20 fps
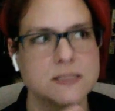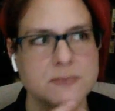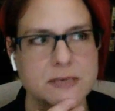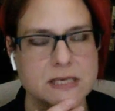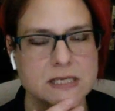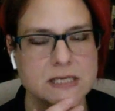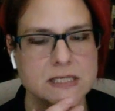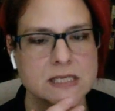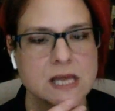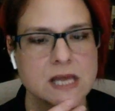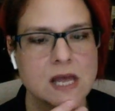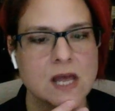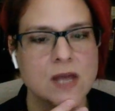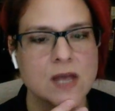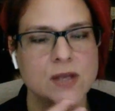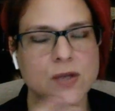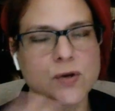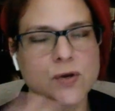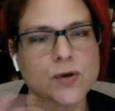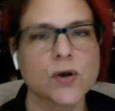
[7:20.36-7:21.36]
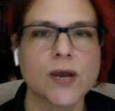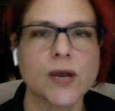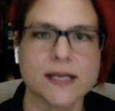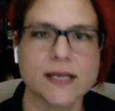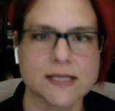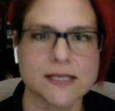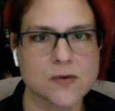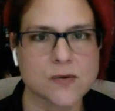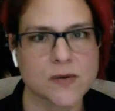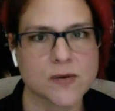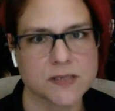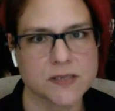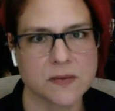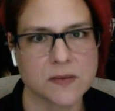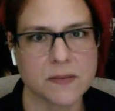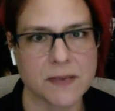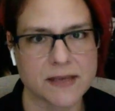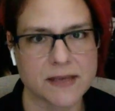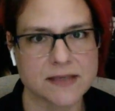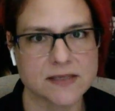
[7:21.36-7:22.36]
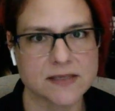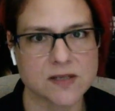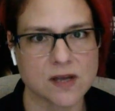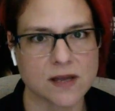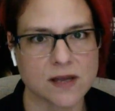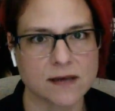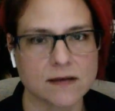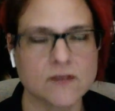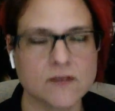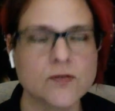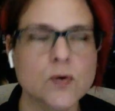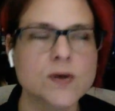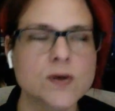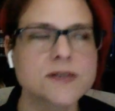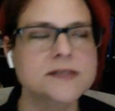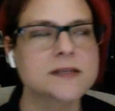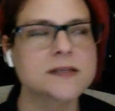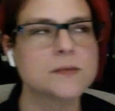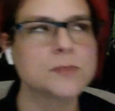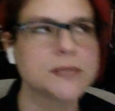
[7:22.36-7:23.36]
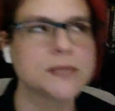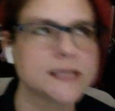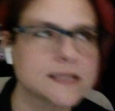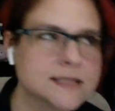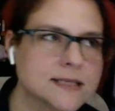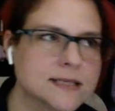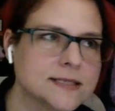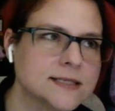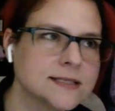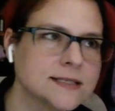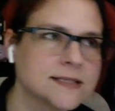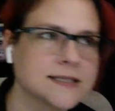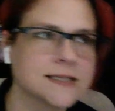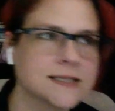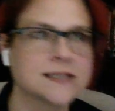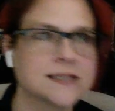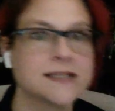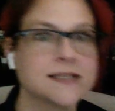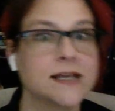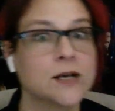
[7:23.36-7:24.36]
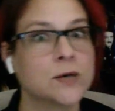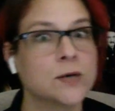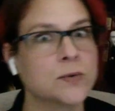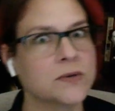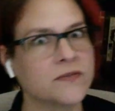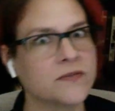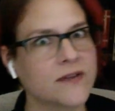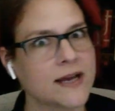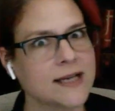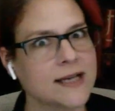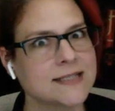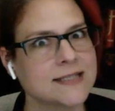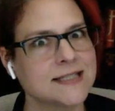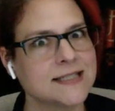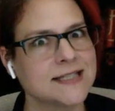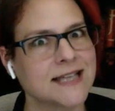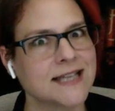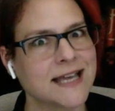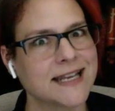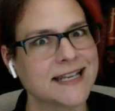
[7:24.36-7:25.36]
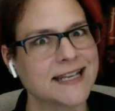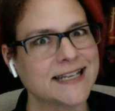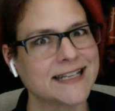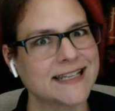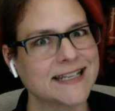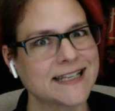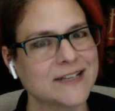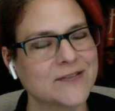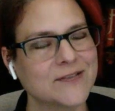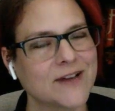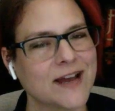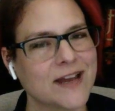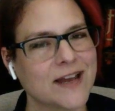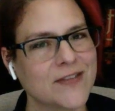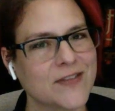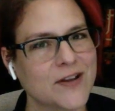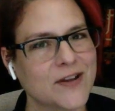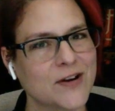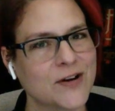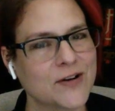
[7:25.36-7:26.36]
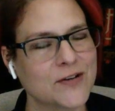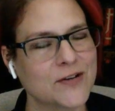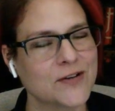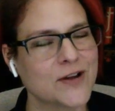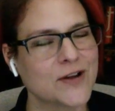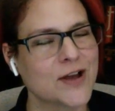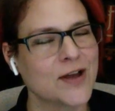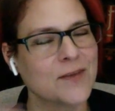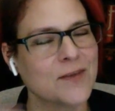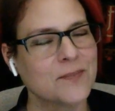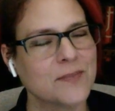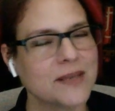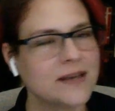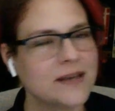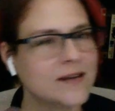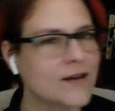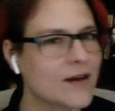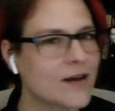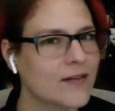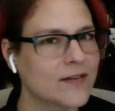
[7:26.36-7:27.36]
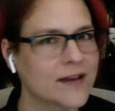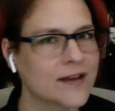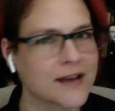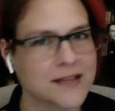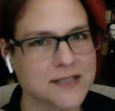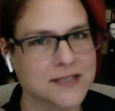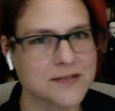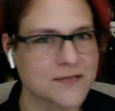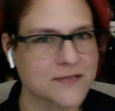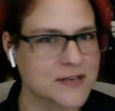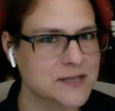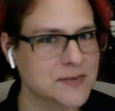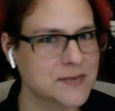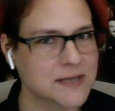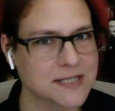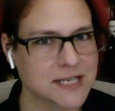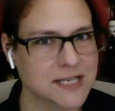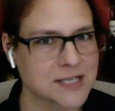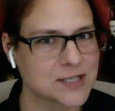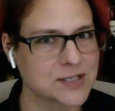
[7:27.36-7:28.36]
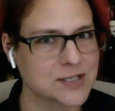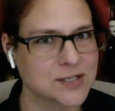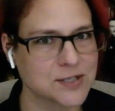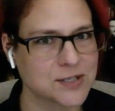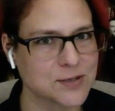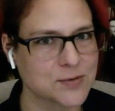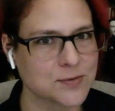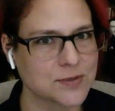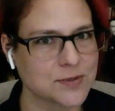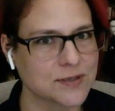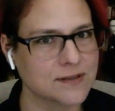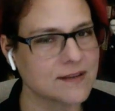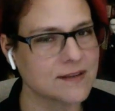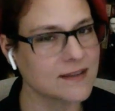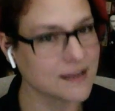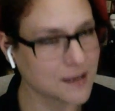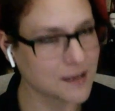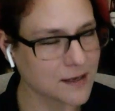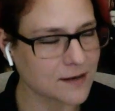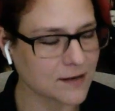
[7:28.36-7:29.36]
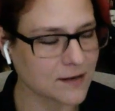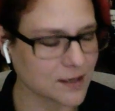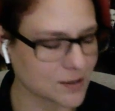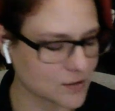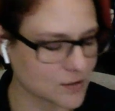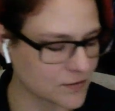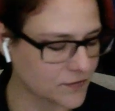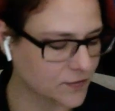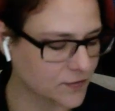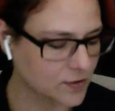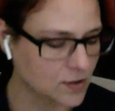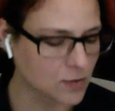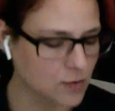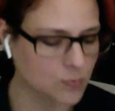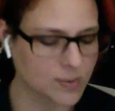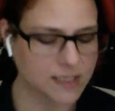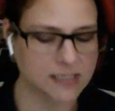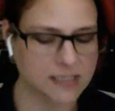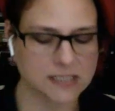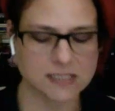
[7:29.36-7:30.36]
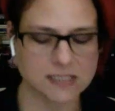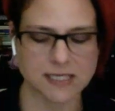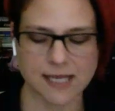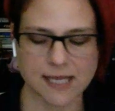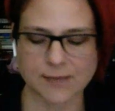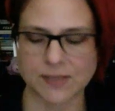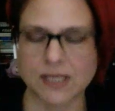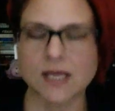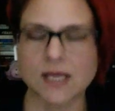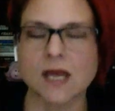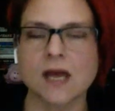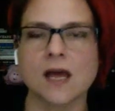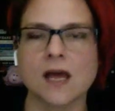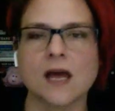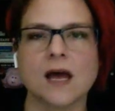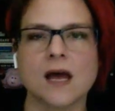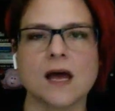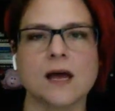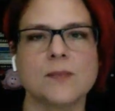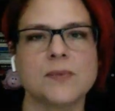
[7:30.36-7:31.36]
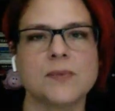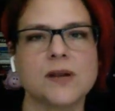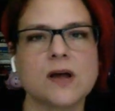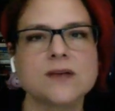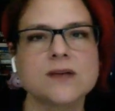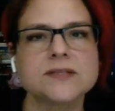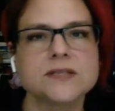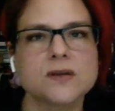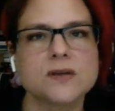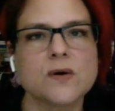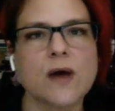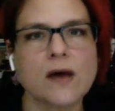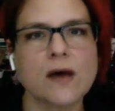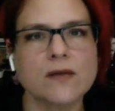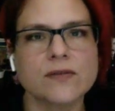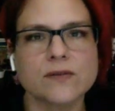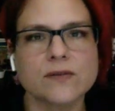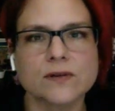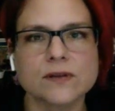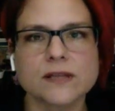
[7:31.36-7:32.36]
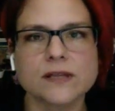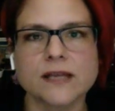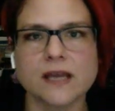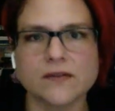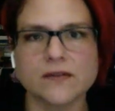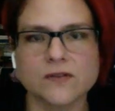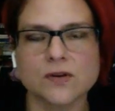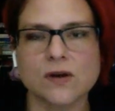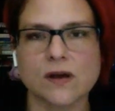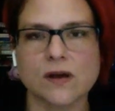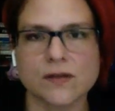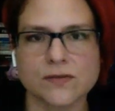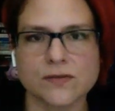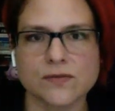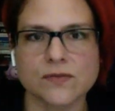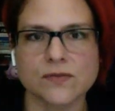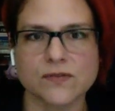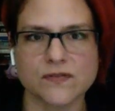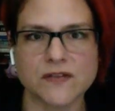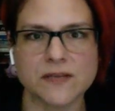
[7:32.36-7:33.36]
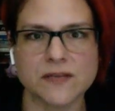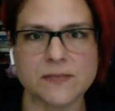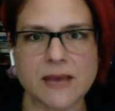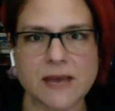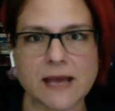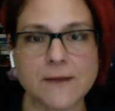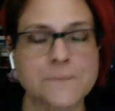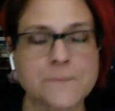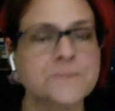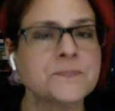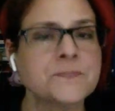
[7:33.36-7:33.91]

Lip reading: because your grade is going to be based on, of course, complete sentences that are revised and edited, right? That are meeting all the kinds of expectations you would think, for a written assignment. But also, how thoroughly have you gone through the feedback?